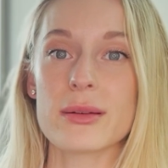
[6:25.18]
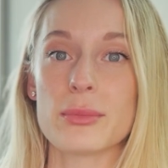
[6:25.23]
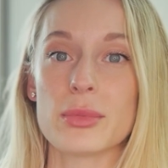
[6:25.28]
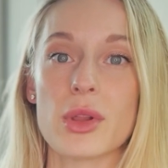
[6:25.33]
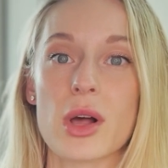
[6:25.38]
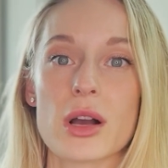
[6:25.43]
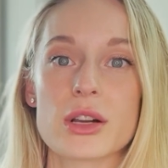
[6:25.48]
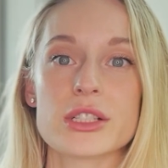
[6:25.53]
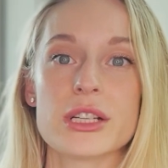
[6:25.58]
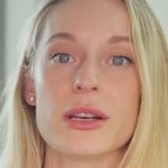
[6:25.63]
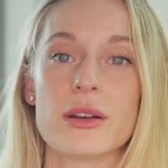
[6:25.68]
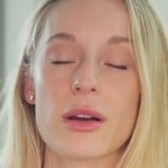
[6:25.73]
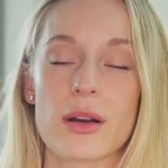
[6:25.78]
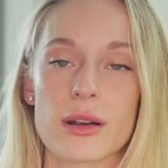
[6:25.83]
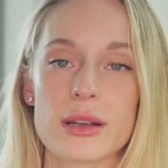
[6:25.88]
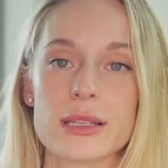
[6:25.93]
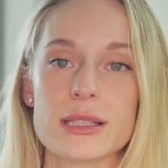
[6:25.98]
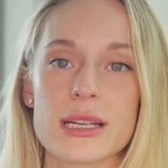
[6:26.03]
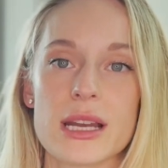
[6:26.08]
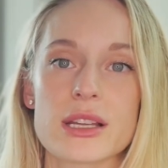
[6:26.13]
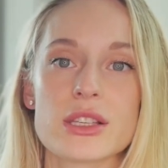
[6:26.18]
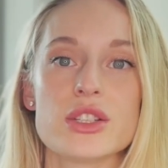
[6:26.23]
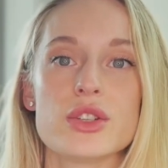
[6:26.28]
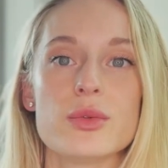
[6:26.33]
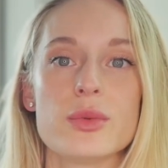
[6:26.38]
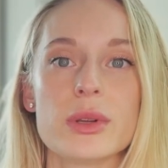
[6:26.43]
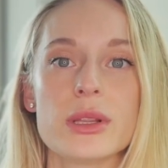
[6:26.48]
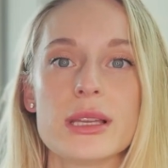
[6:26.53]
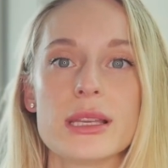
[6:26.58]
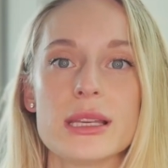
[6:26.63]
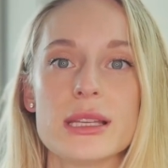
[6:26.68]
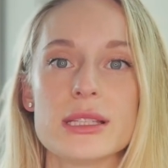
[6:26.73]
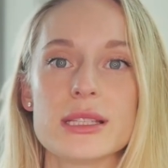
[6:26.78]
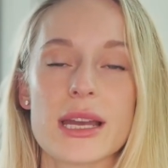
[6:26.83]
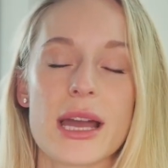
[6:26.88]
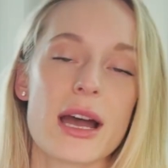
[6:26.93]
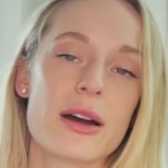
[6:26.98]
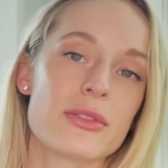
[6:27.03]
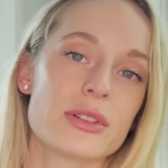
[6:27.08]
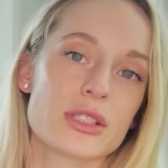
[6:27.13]
a blockchain architect, you really need to
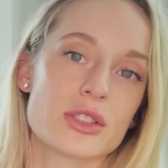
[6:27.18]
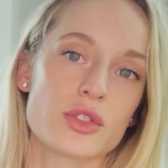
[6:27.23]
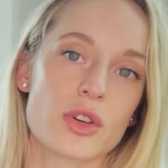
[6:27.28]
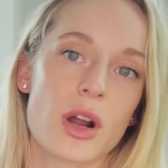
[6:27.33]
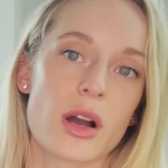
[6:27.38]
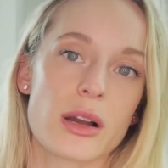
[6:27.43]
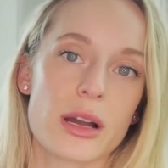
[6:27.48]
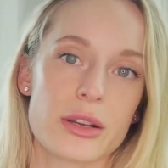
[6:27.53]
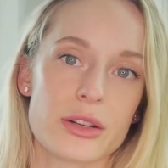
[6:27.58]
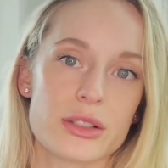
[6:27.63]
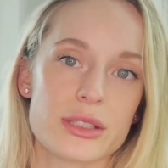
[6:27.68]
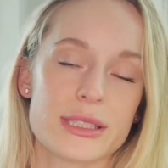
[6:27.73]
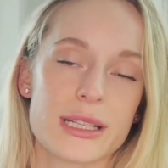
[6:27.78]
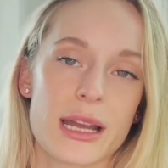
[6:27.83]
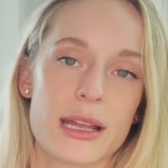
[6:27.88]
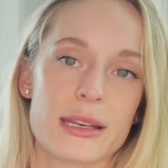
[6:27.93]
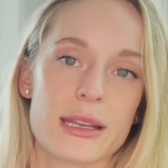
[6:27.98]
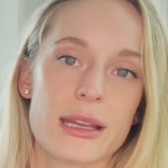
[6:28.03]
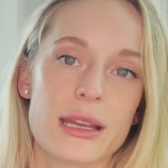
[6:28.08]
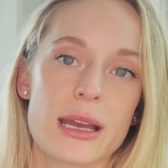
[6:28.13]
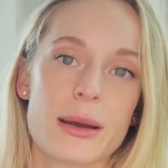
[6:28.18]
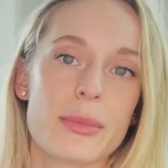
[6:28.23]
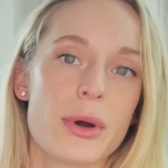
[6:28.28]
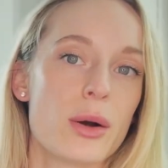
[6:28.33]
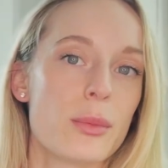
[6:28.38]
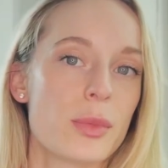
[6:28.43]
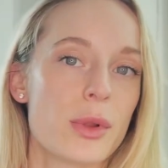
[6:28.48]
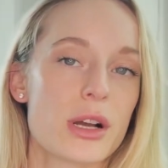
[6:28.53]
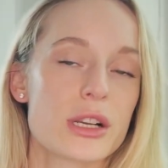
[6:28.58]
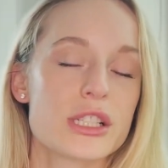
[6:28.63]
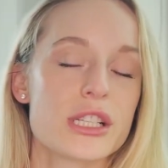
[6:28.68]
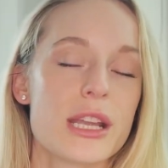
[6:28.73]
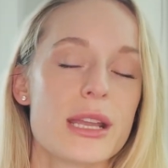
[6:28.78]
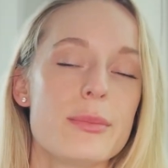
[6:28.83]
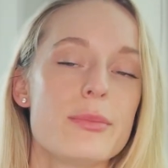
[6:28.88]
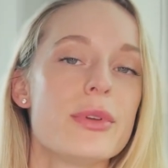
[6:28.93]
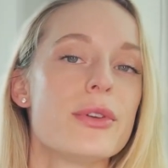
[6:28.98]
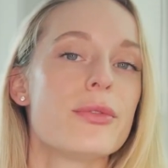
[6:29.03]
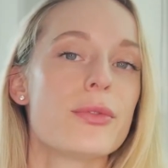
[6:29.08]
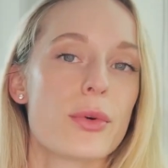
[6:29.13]
have a strong understanding about
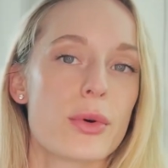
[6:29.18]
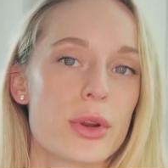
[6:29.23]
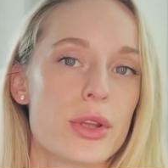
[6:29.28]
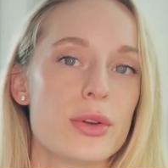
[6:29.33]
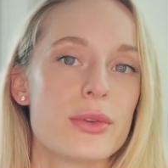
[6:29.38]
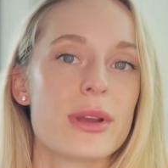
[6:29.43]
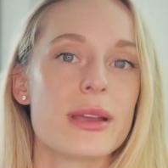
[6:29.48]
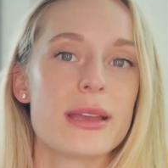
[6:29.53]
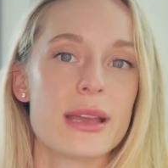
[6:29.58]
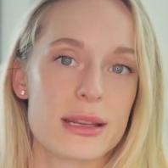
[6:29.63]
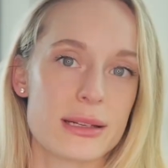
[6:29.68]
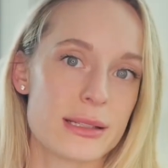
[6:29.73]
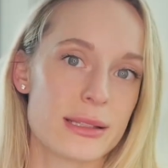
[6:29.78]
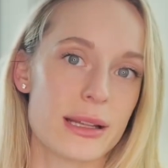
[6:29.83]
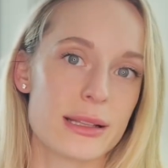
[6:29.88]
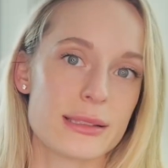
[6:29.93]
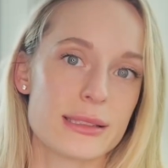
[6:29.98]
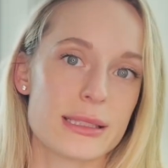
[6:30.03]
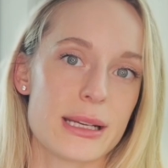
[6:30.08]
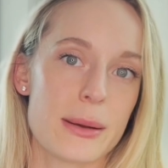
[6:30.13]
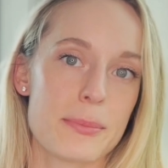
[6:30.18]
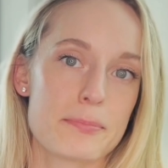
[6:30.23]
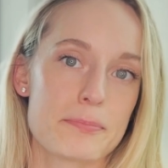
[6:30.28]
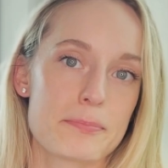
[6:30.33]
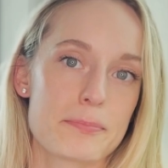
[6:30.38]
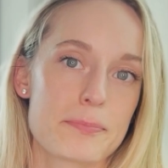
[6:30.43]
blockchain before you can get to that step.